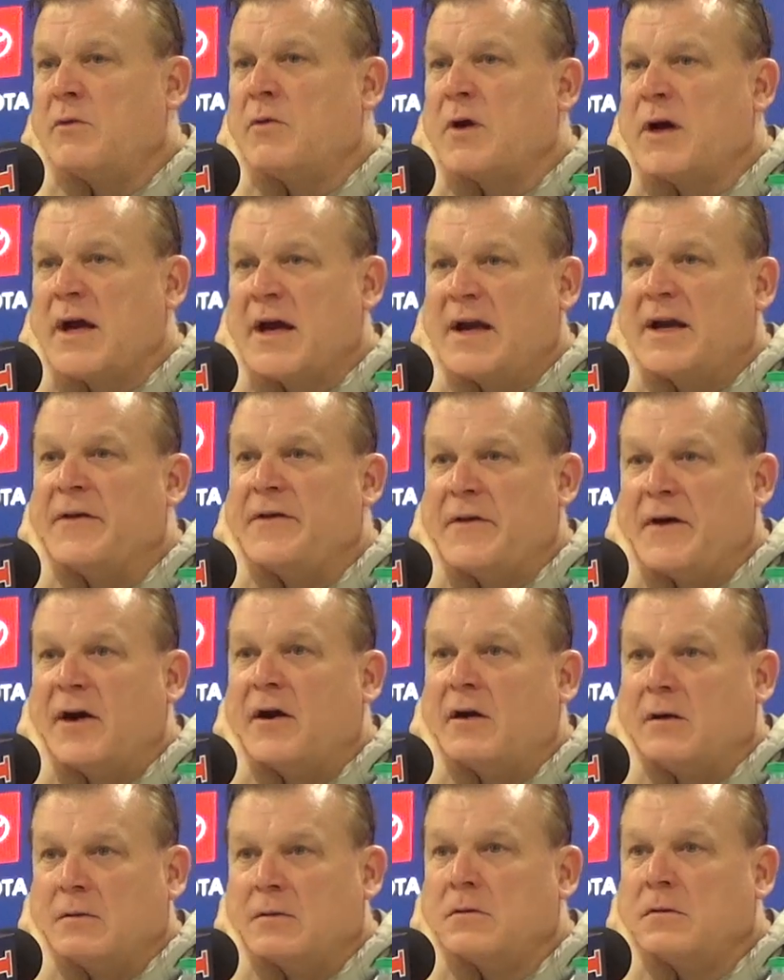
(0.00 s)
were headed
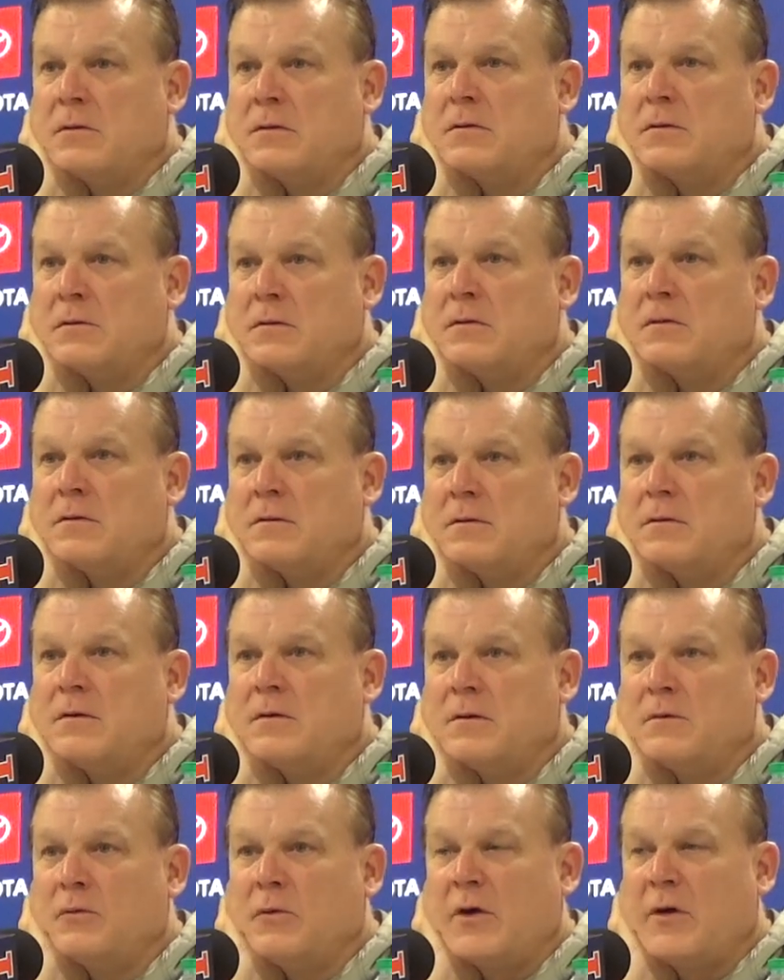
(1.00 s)
there.
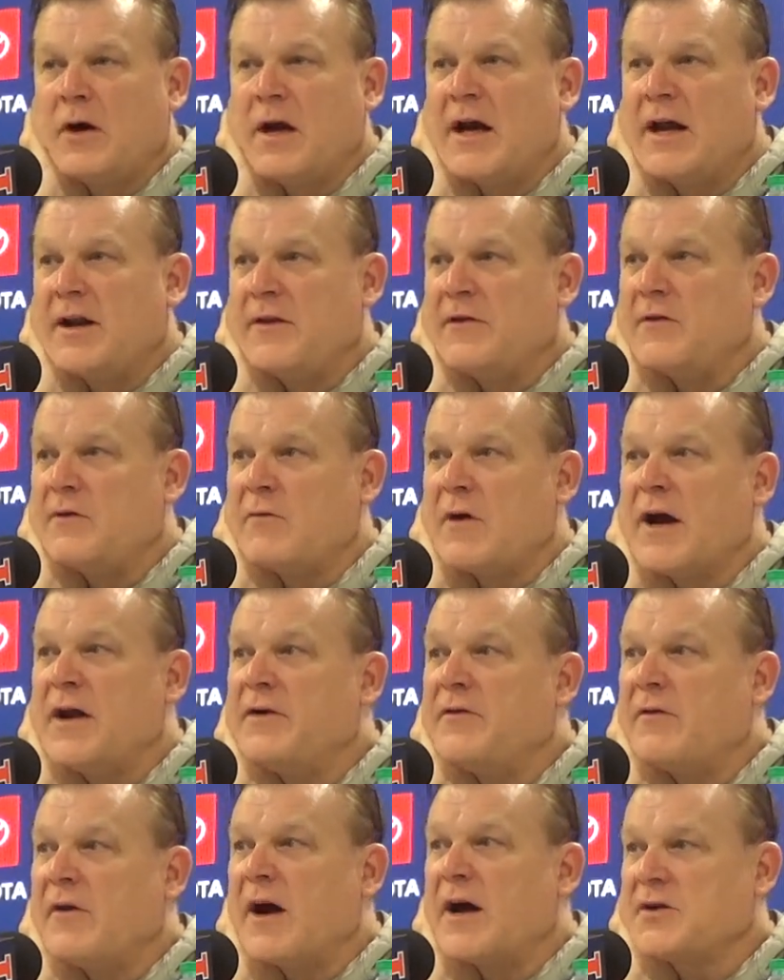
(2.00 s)
We were headed in the right
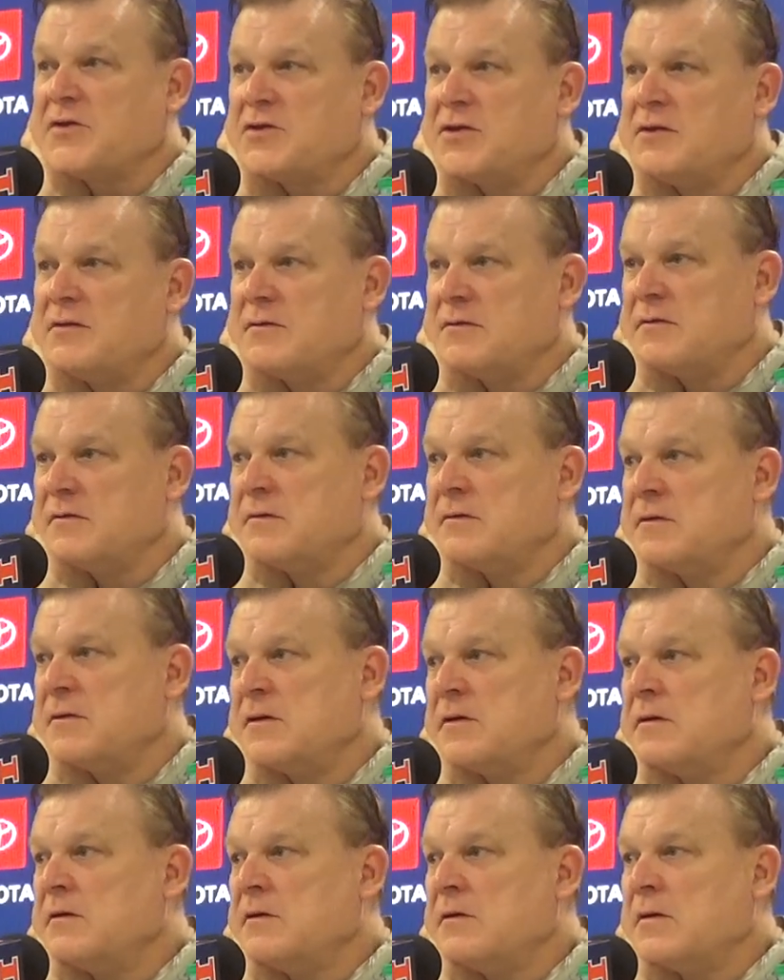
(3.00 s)
direction.
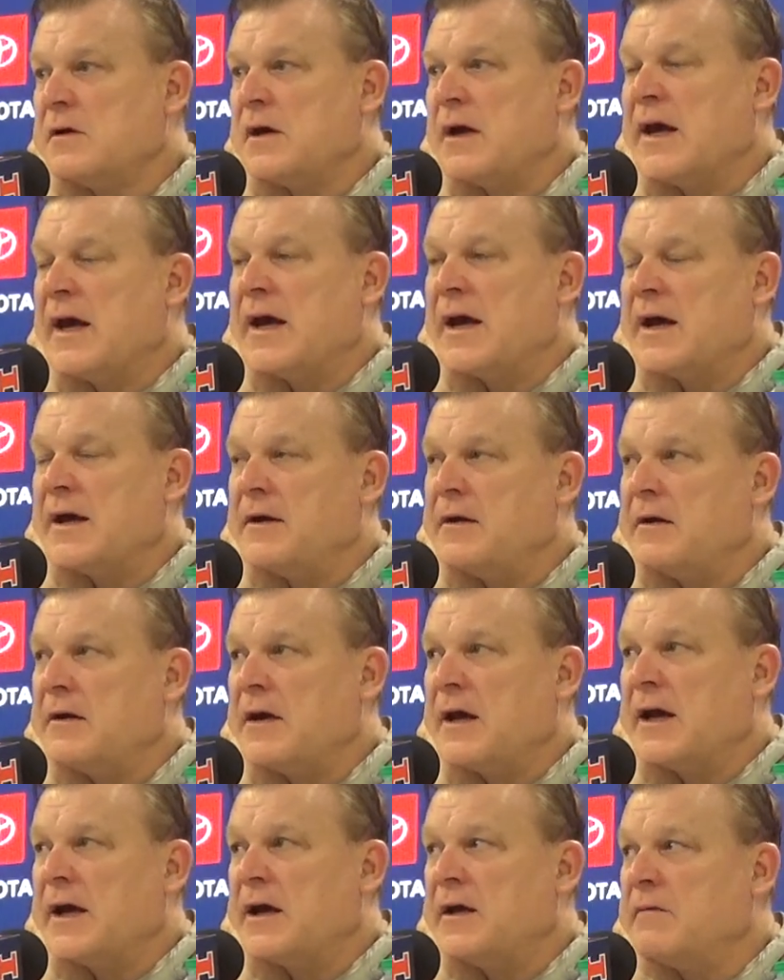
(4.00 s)
And
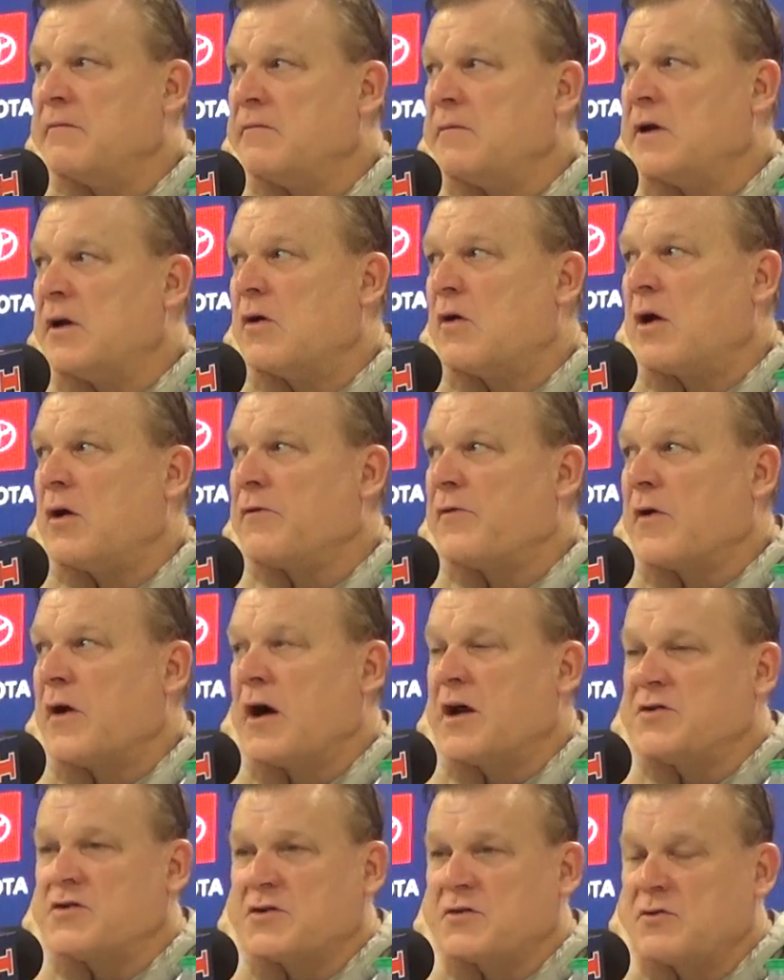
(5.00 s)
you know, our
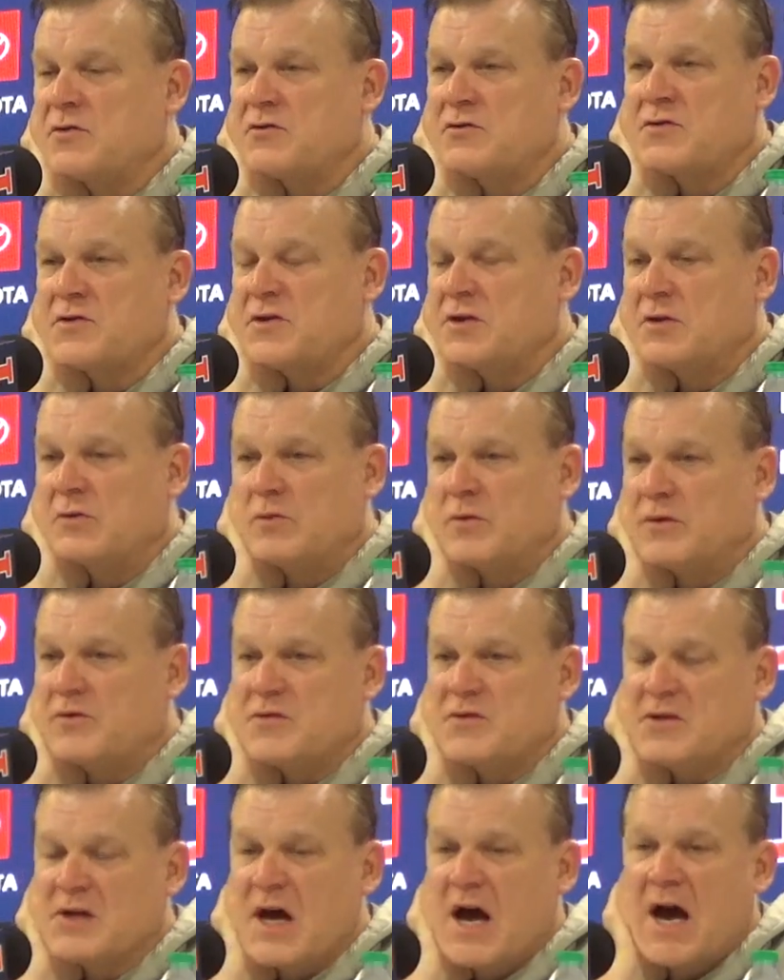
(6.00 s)
thoughts are still with
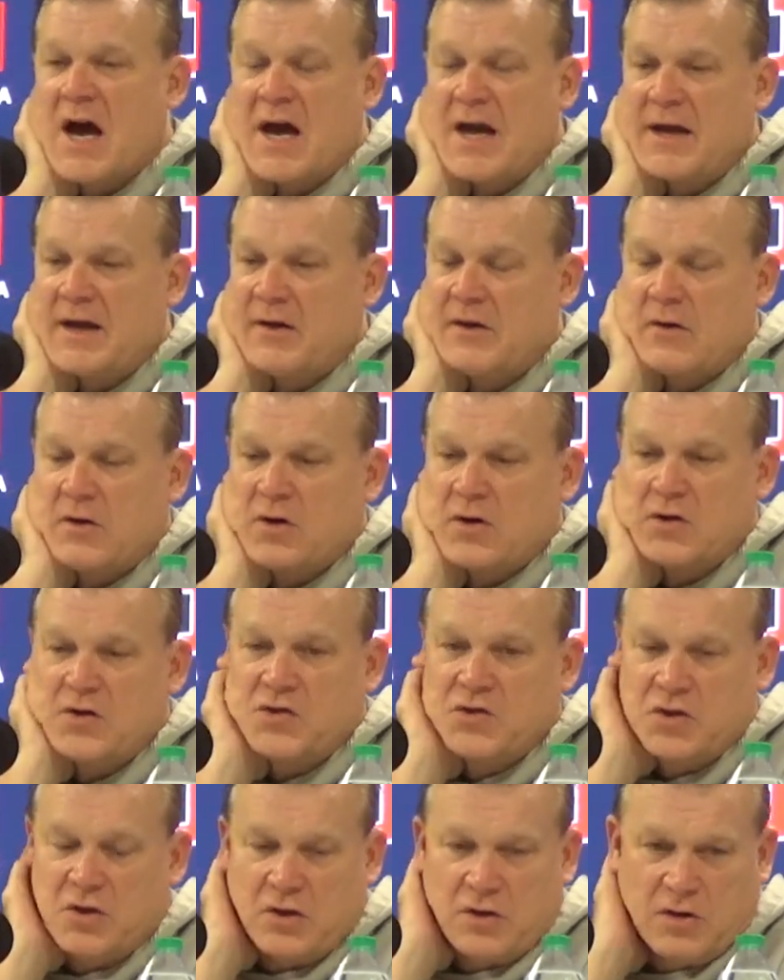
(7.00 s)
Sky and our
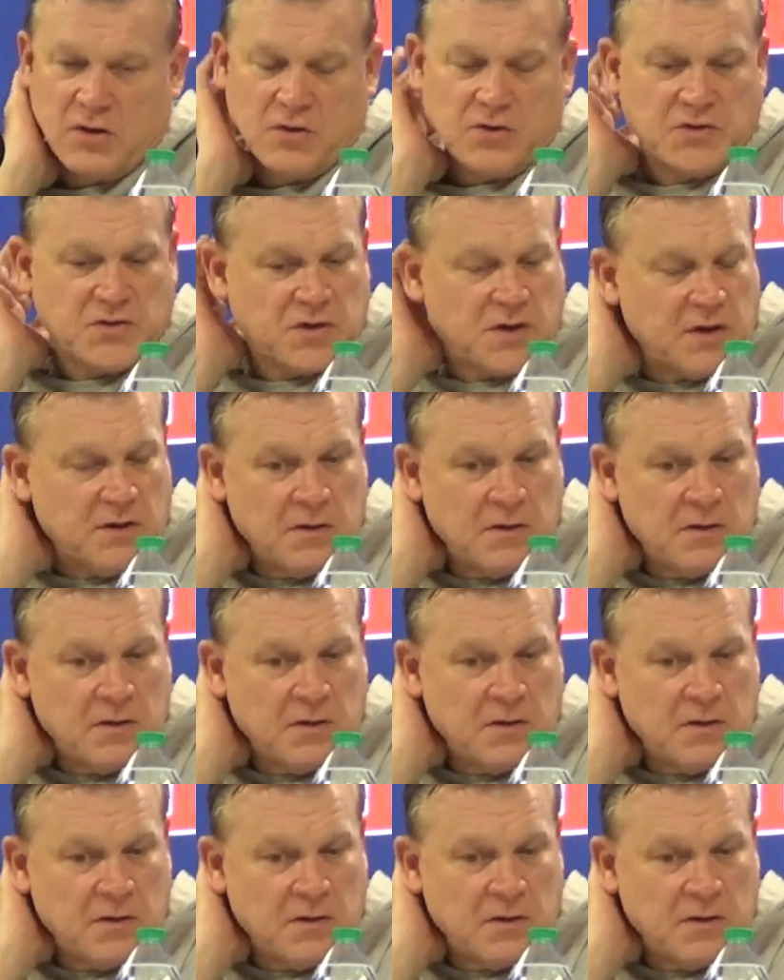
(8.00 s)
concerns,